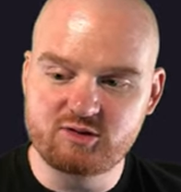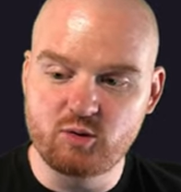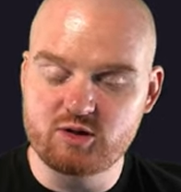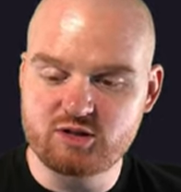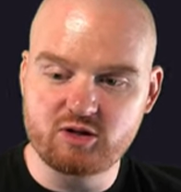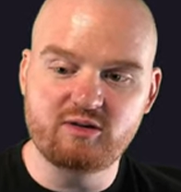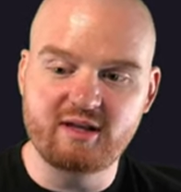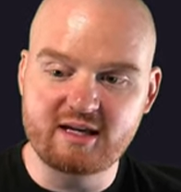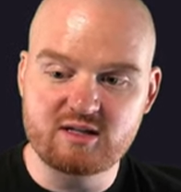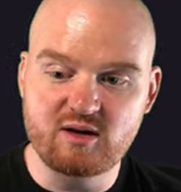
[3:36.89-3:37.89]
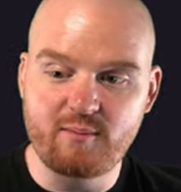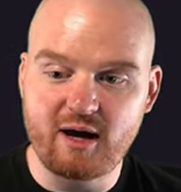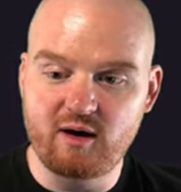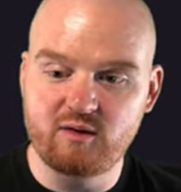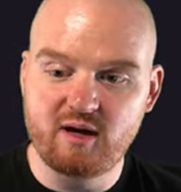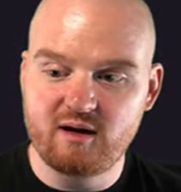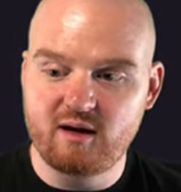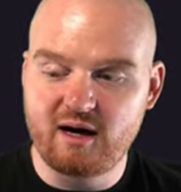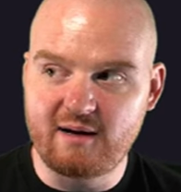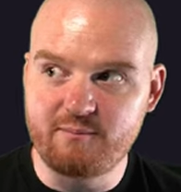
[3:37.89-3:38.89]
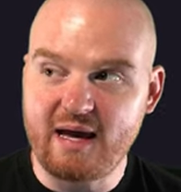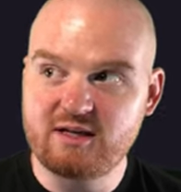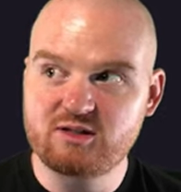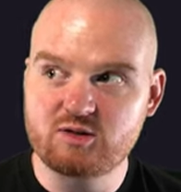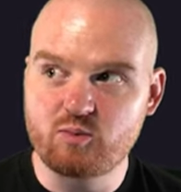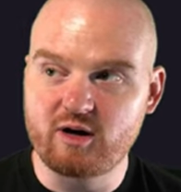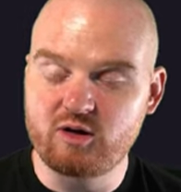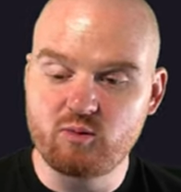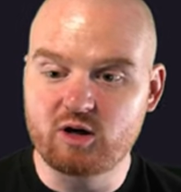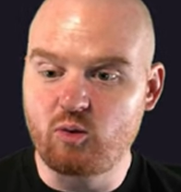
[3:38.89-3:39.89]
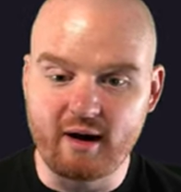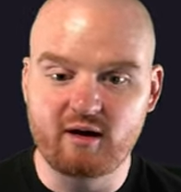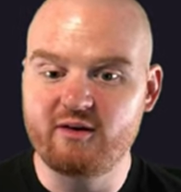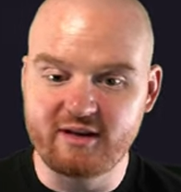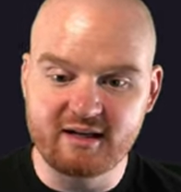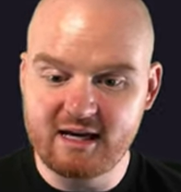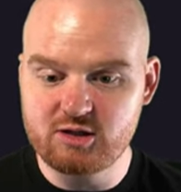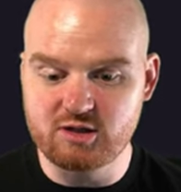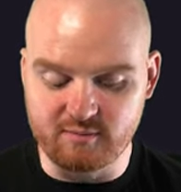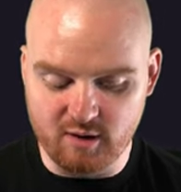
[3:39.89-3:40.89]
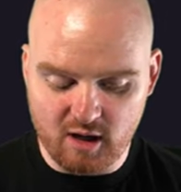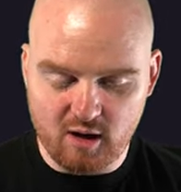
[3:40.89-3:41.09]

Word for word: to assert things about um, pages where you require authentication.